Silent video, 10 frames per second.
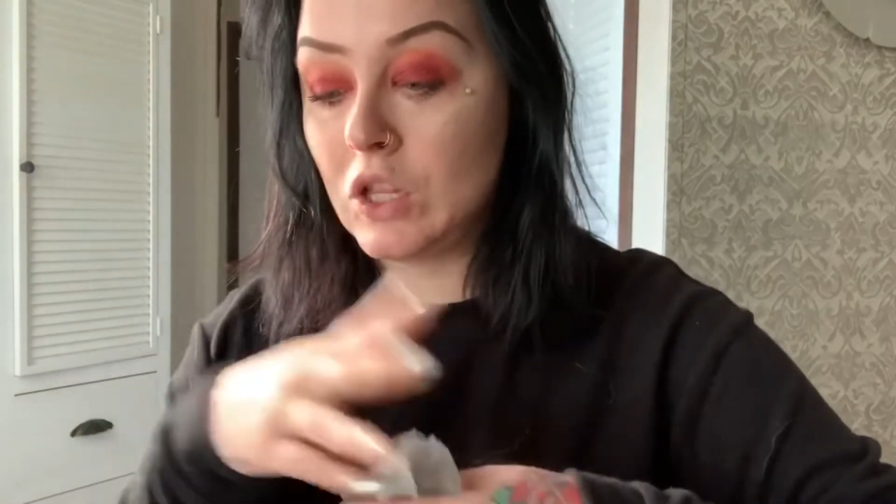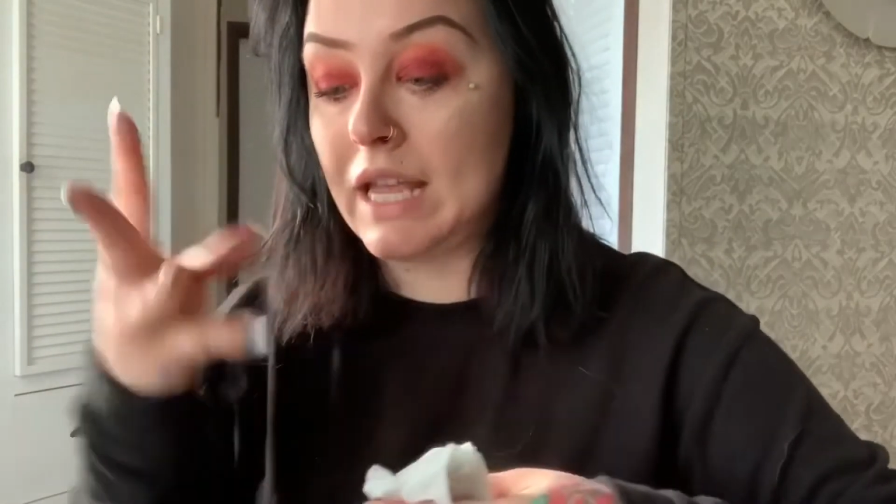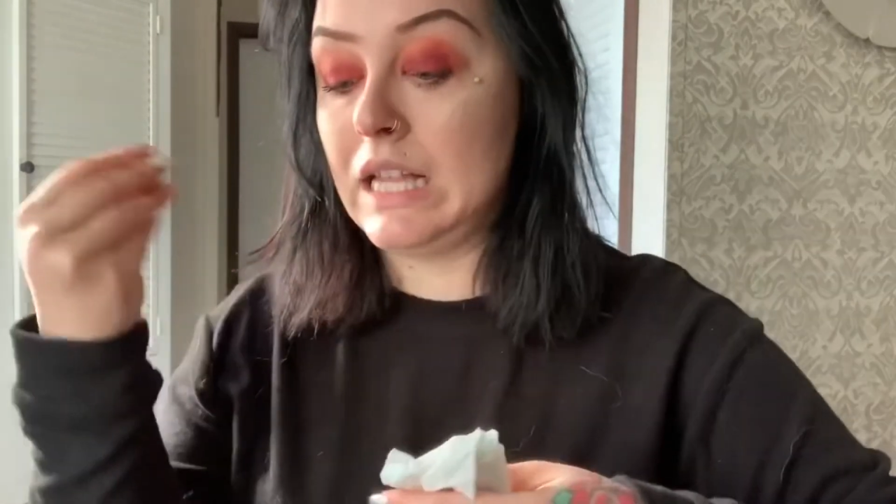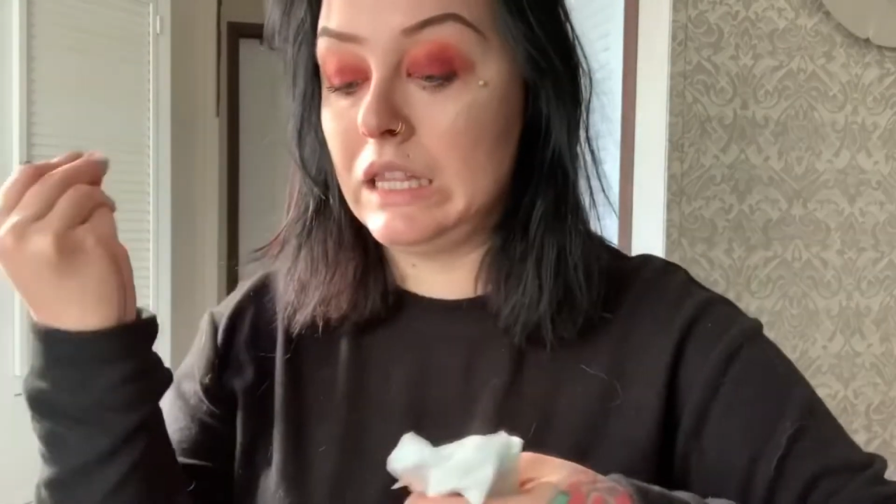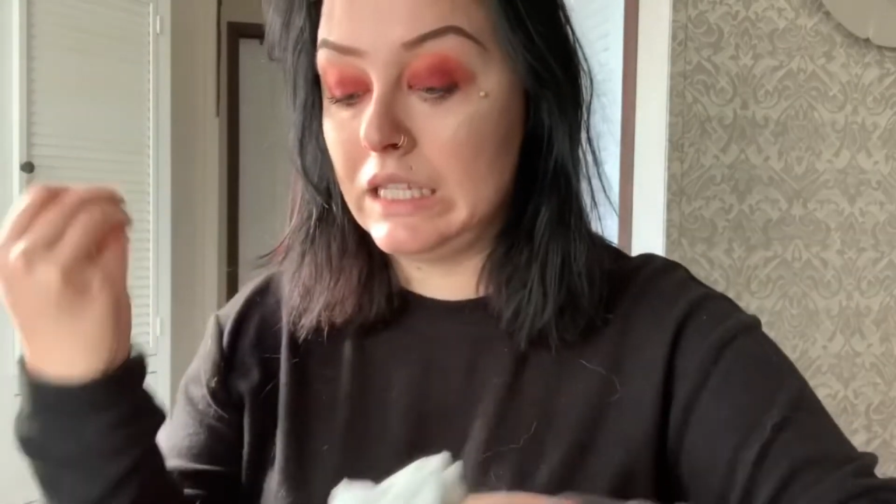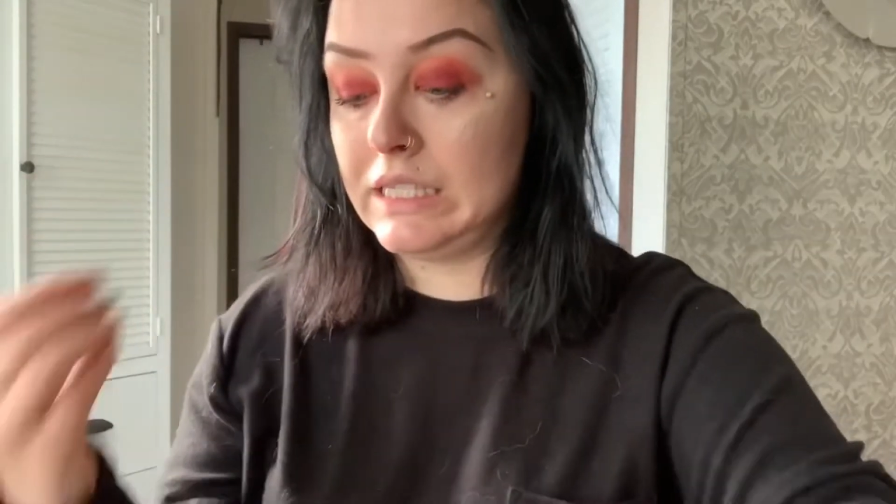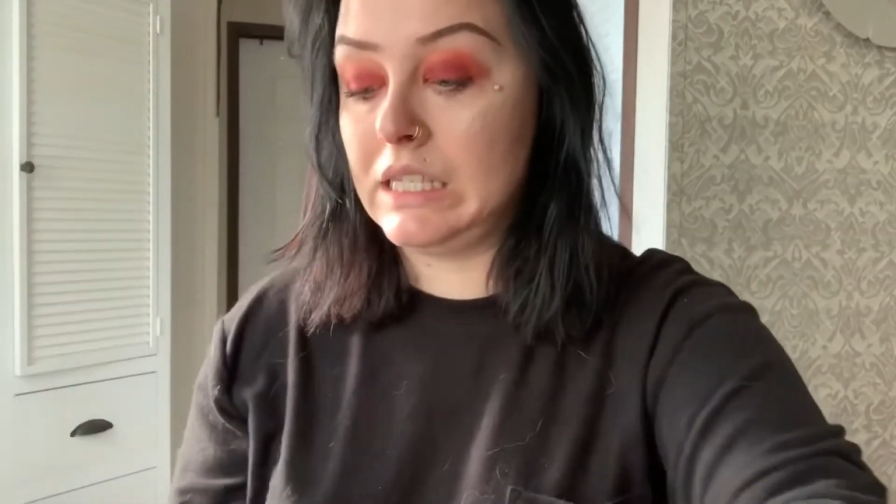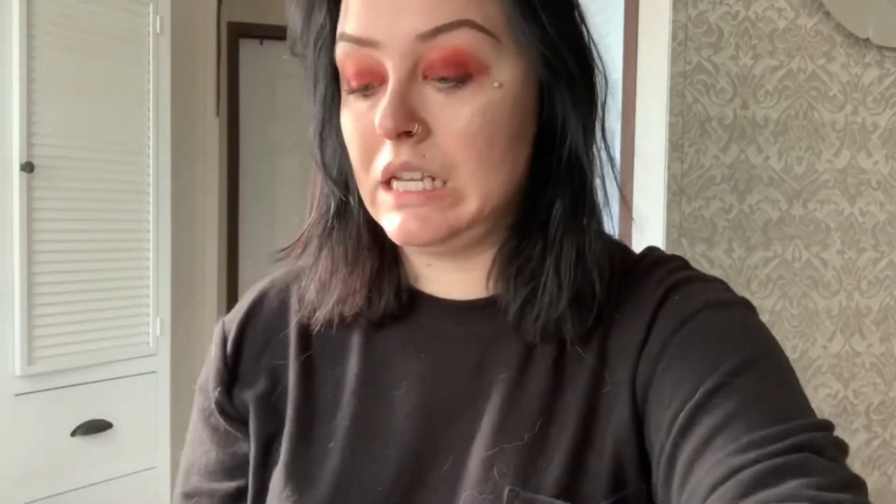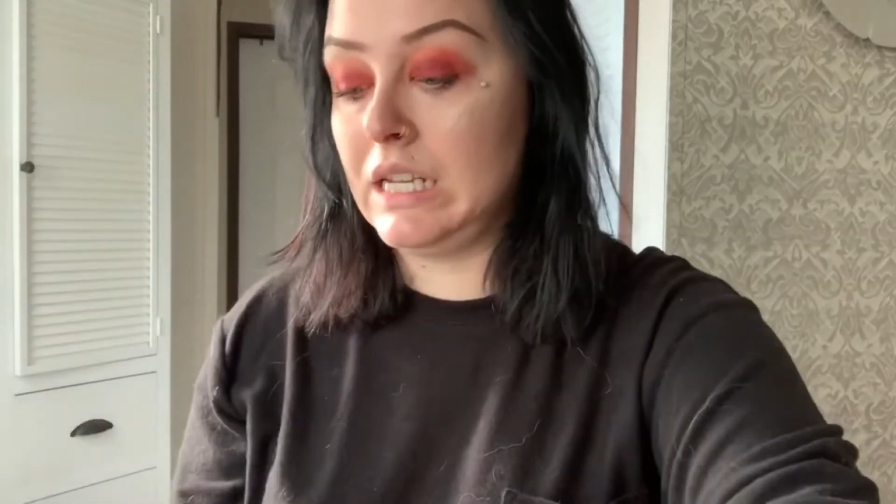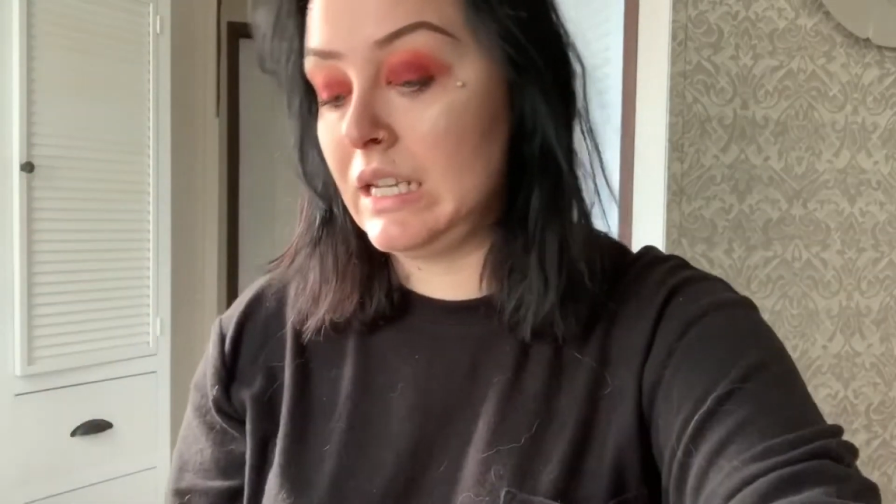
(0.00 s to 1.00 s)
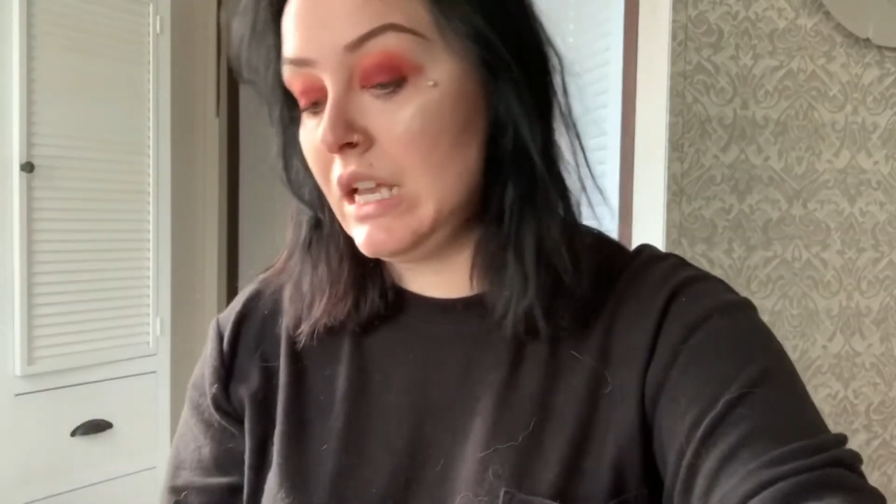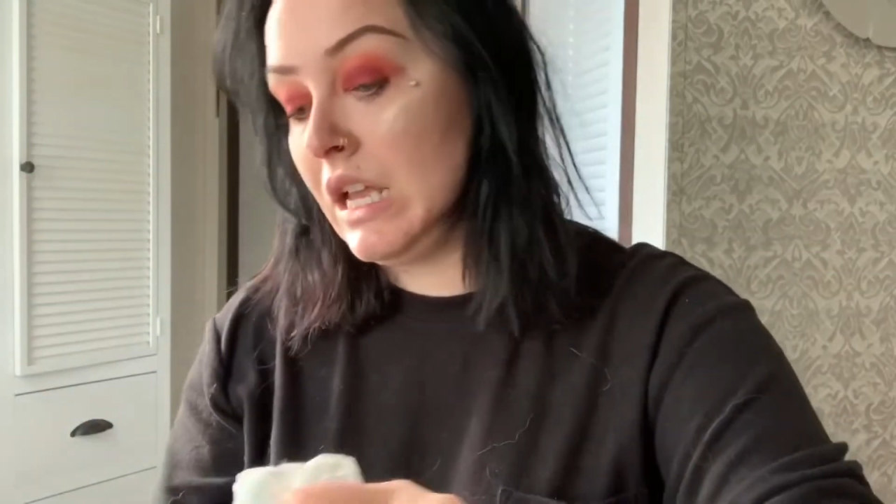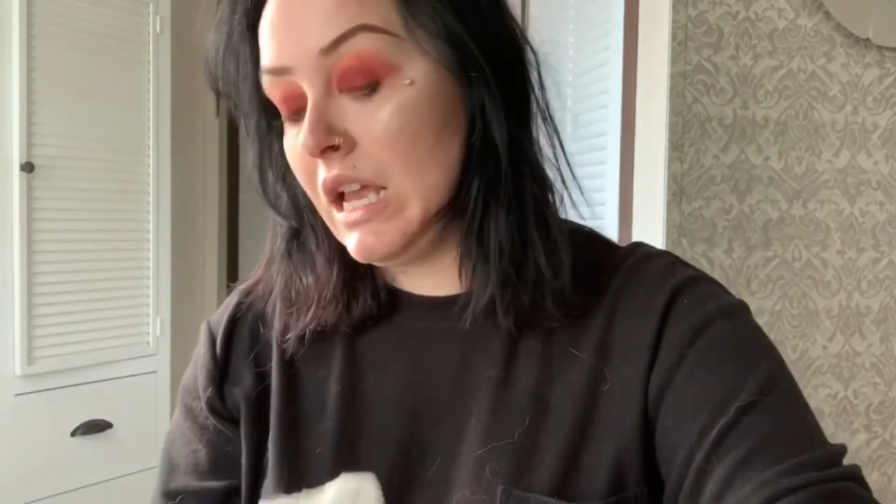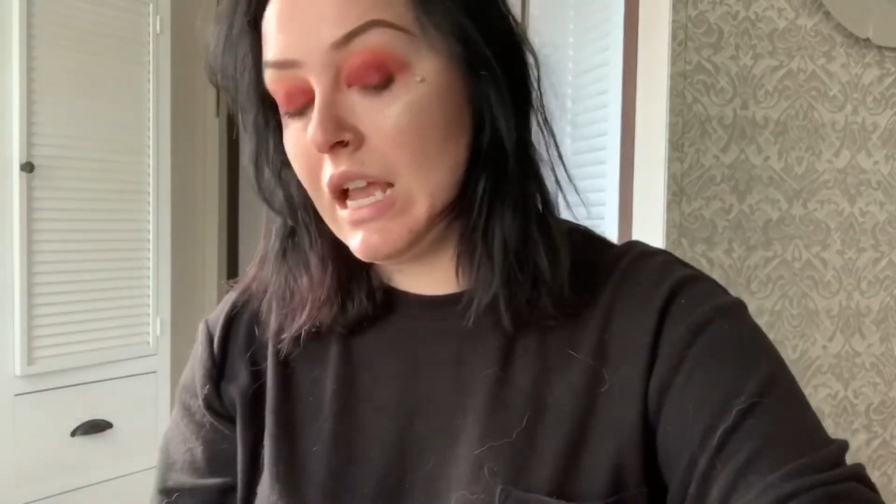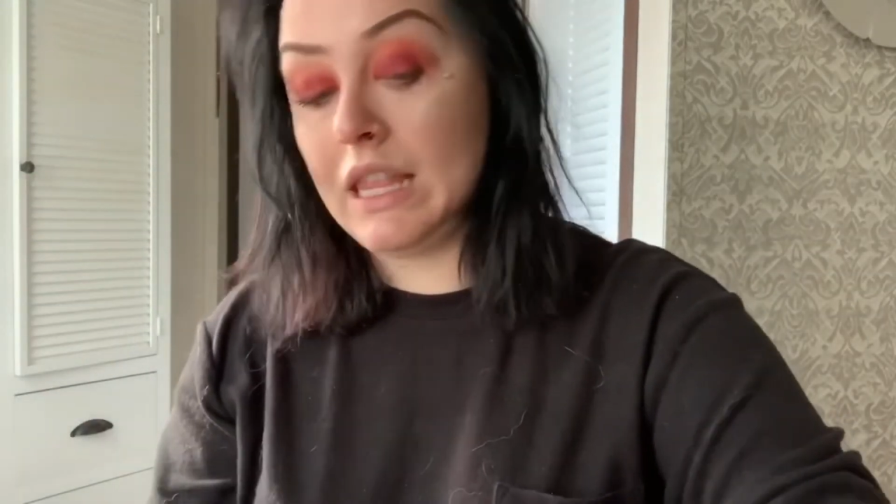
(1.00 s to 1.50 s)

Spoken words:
like glistening and